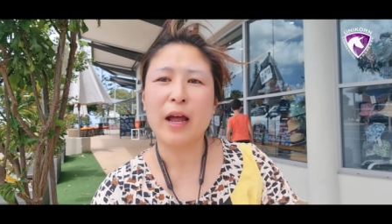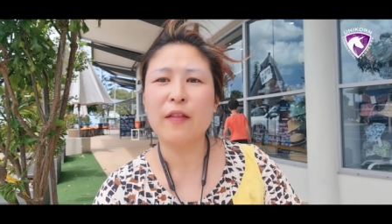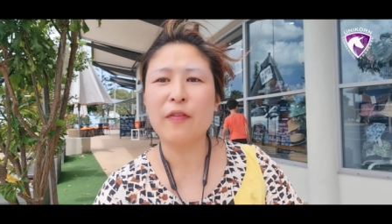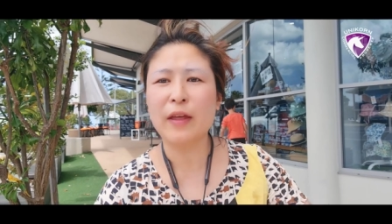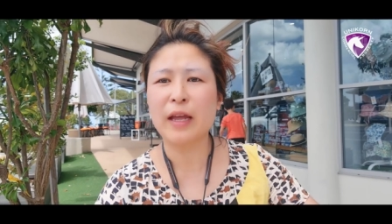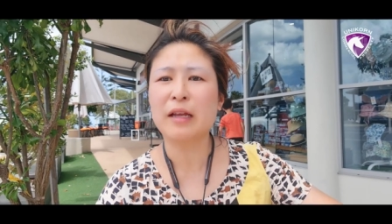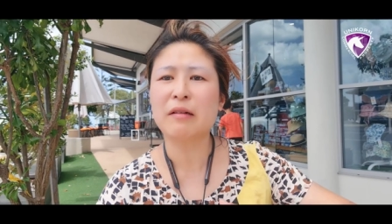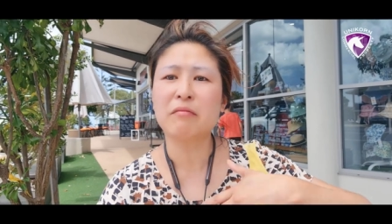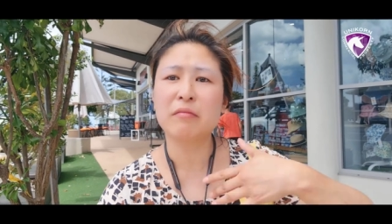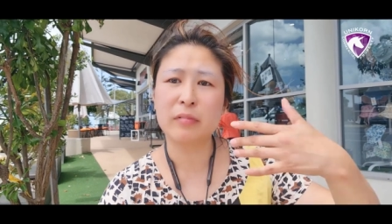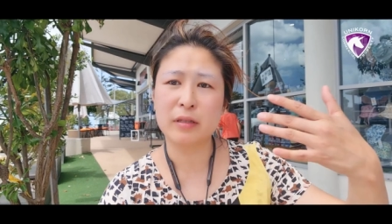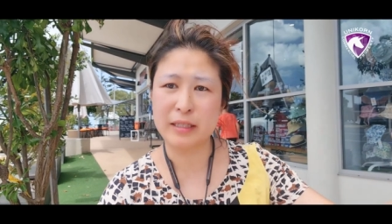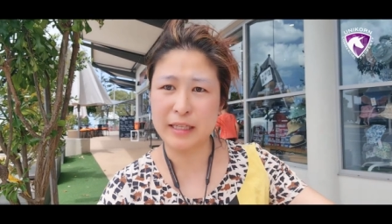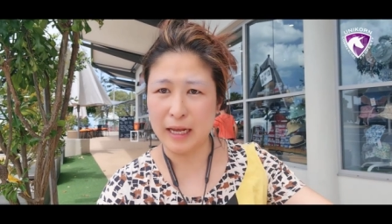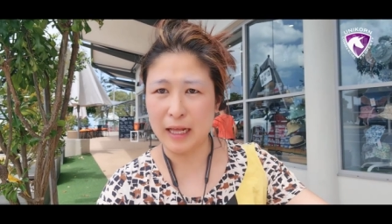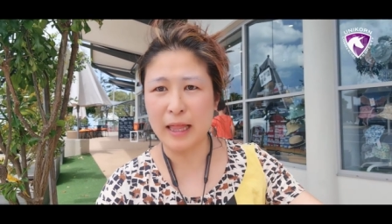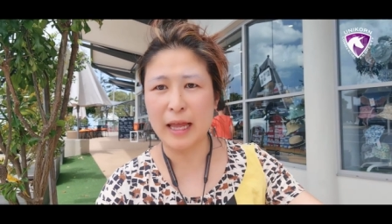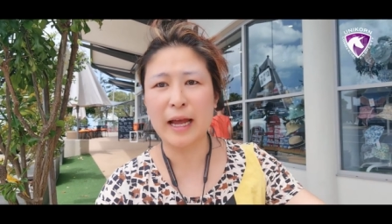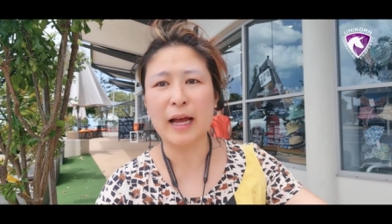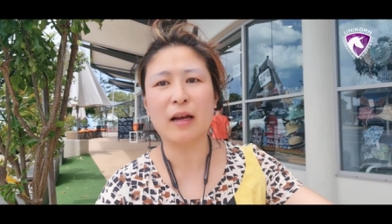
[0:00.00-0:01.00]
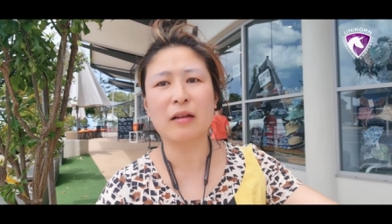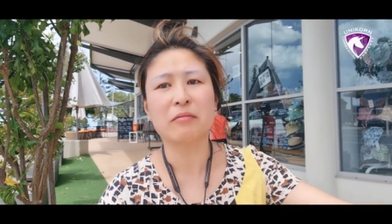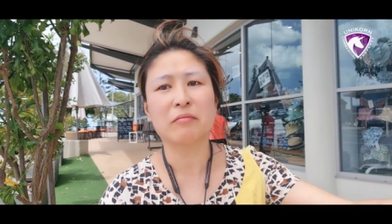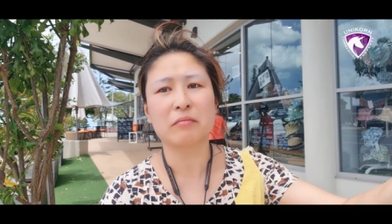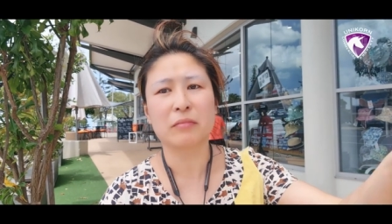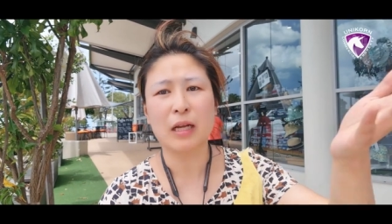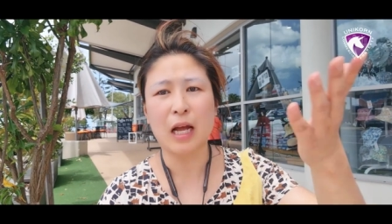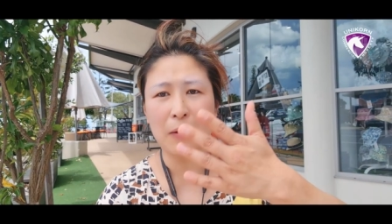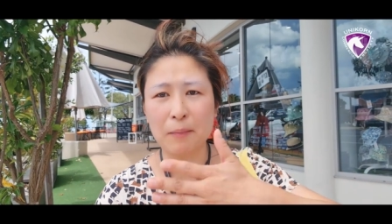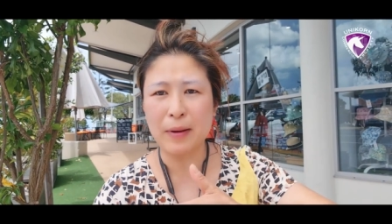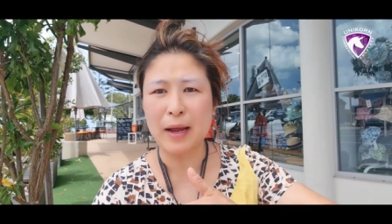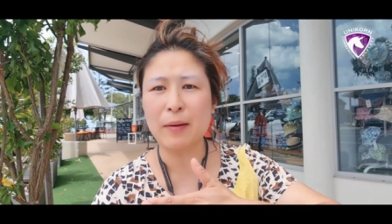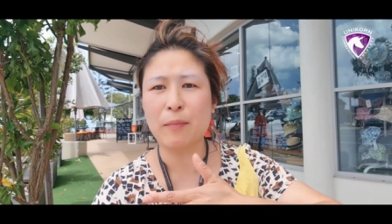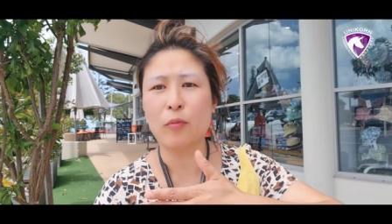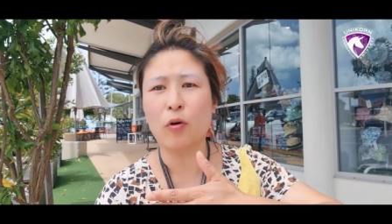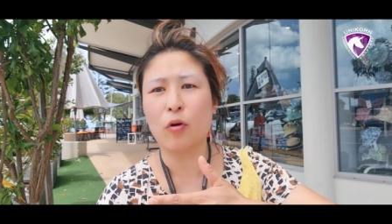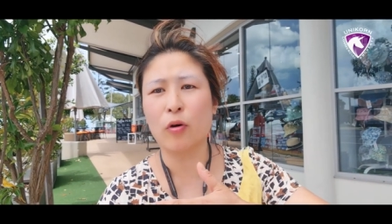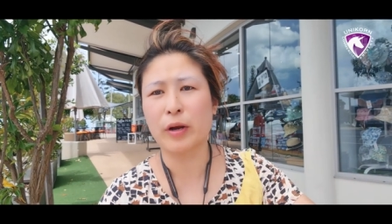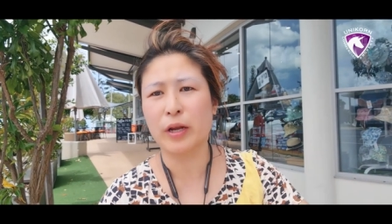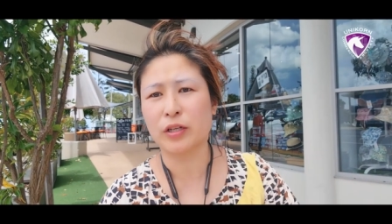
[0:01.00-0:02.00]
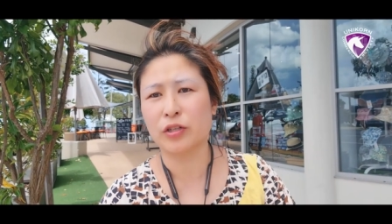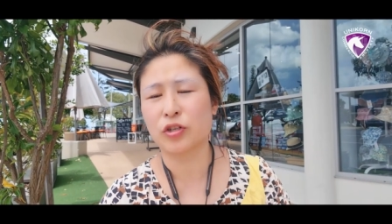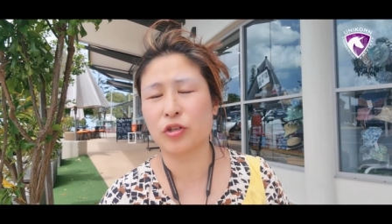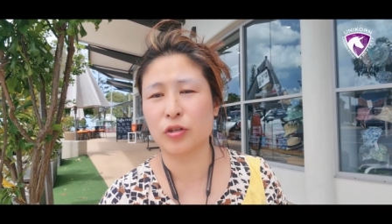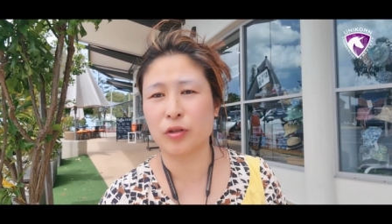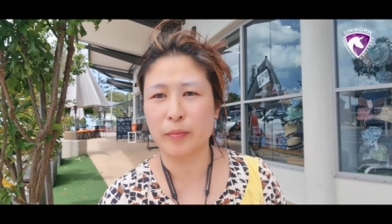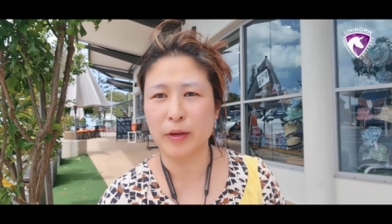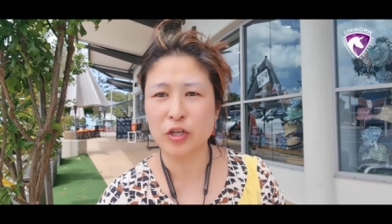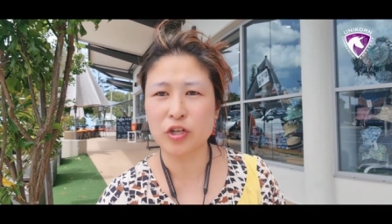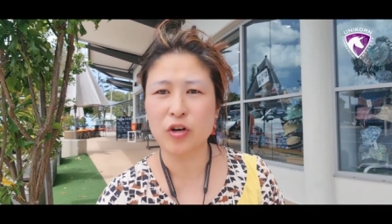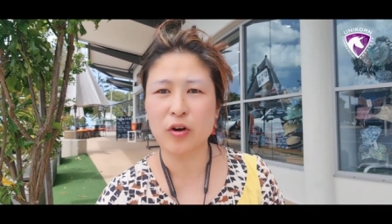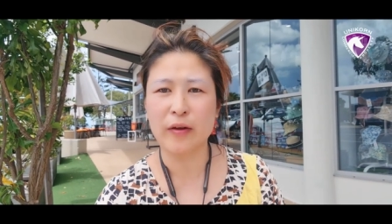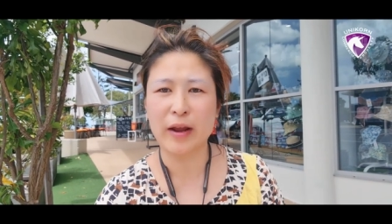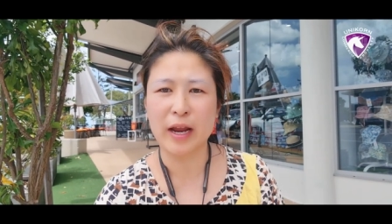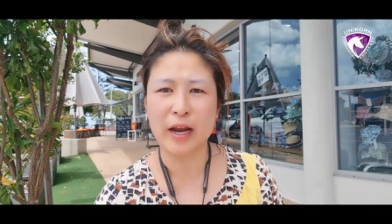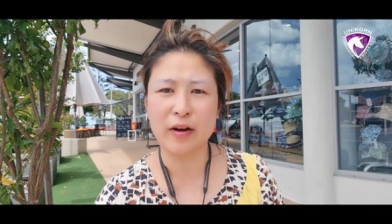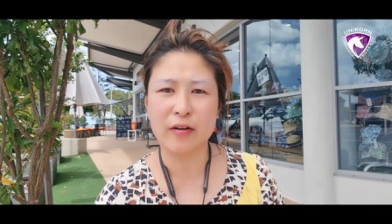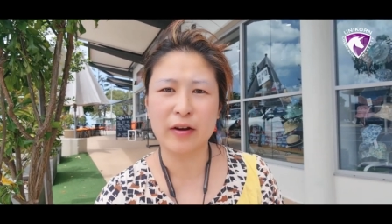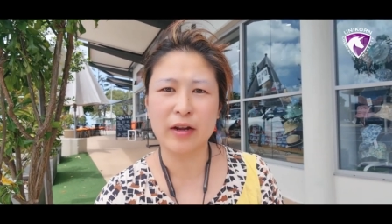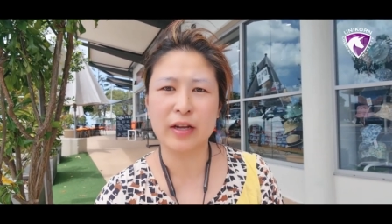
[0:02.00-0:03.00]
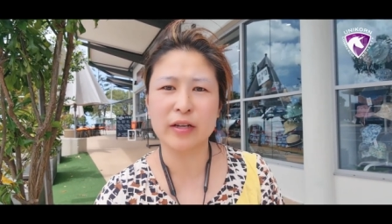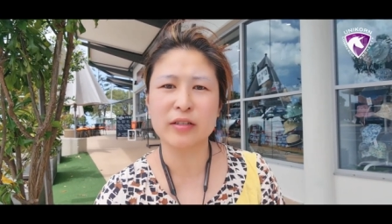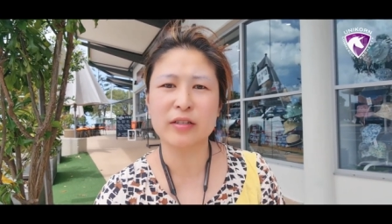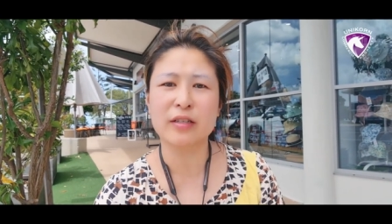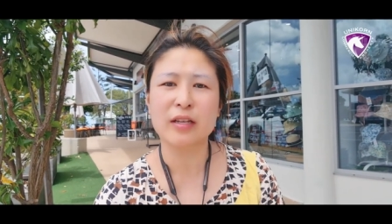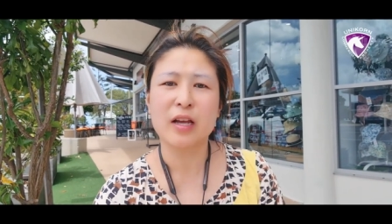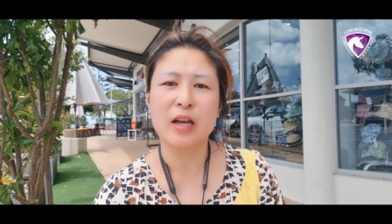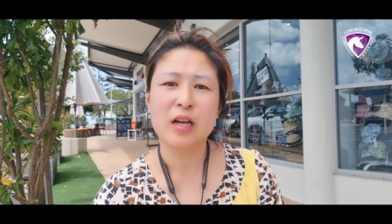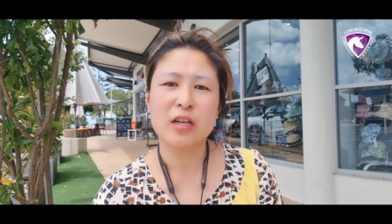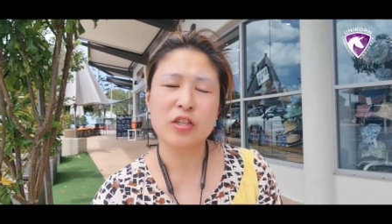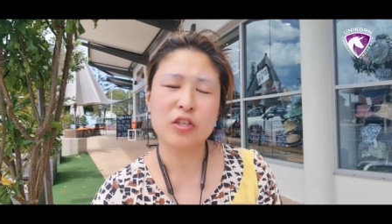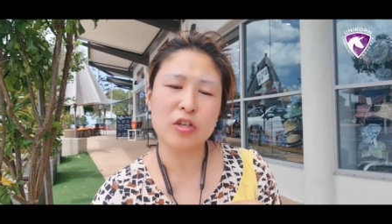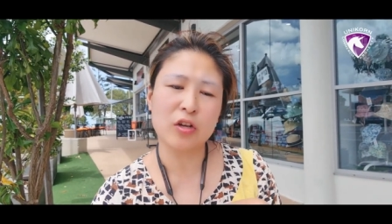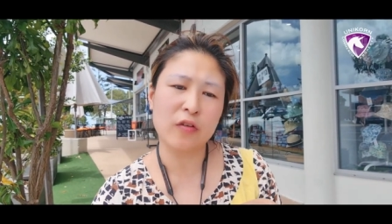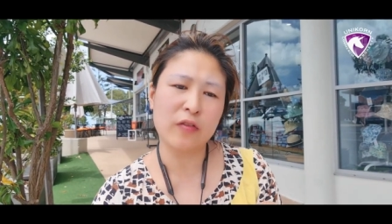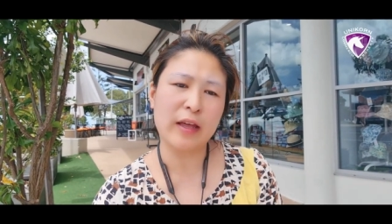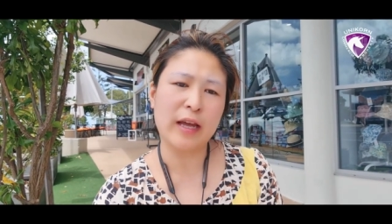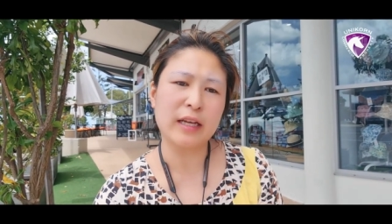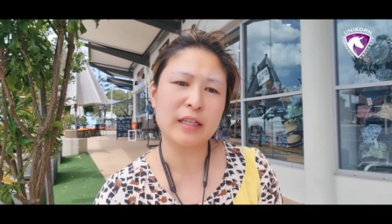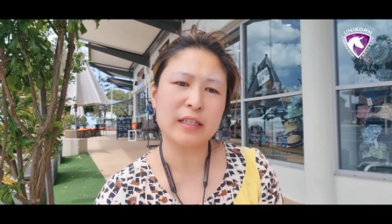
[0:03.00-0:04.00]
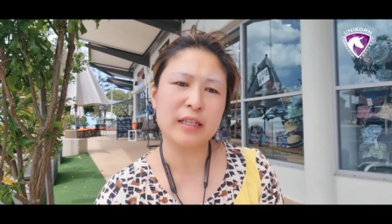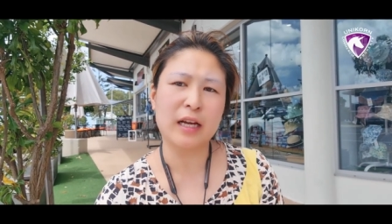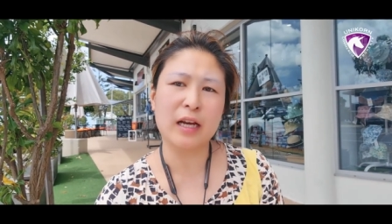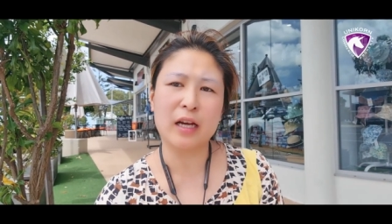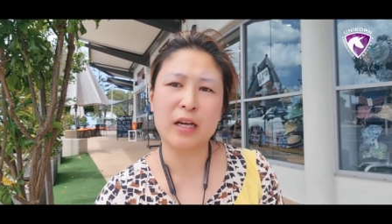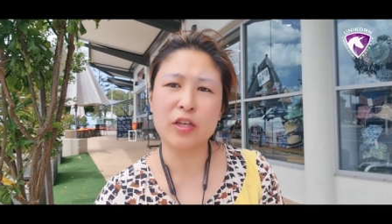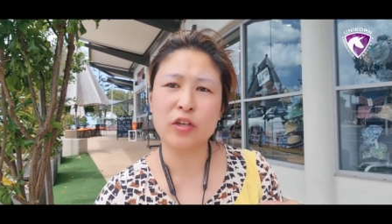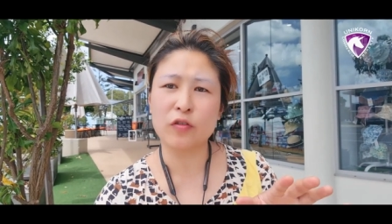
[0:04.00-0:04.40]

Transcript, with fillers: and then sell out, come back more into the metro areas so that uh,